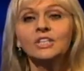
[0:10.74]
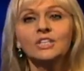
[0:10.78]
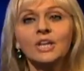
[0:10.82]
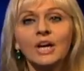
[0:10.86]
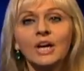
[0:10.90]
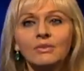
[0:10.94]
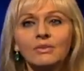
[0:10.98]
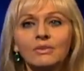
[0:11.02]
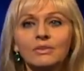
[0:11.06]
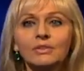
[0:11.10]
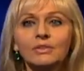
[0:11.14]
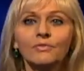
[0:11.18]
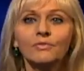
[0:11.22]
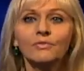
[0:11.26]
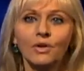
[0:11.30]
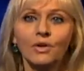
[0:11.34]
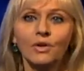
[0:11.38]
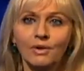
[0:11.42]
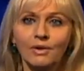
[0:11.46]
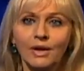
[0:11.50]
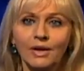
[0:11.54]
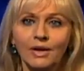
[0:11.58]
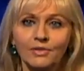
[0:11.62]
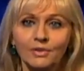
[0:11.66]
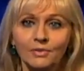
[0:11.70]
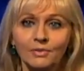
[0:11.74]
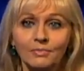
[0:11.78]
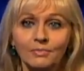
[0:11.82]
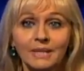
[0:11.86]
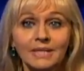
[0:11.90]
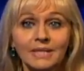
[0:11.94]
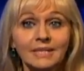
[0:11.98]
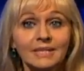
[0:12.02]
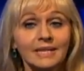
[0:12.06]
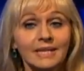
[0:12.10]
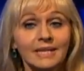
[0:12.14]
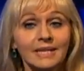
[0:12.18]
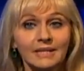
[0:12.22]
Gerald Volrath, who
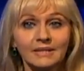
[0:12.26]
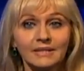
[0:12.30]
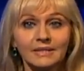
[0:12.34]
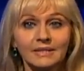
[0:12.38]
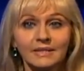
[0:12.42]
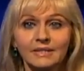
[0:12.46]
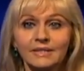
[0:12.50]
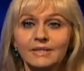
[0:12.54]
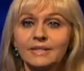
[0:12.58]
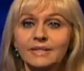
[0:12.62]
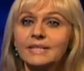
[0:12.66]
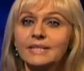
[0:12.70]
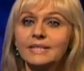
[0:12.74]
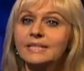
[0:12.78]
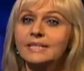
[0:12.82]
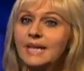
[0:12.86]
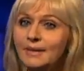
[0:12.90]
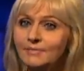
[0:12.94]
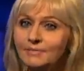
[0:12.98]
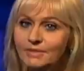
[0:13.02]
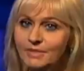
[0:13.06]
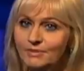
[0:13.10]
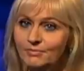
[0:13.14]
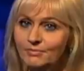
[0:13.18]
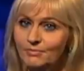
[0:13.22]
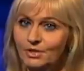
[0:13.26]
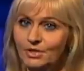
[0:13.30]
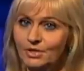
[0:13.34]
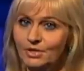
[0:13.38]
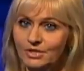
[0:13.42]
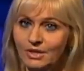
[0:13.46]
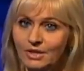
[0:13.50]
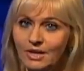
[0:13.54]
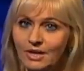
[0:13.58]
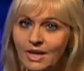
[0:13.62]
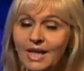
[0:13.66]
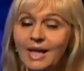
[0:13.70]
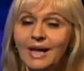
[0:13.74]
pleaded guilty to the attempted
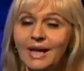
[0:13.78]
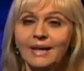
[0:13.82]
murder,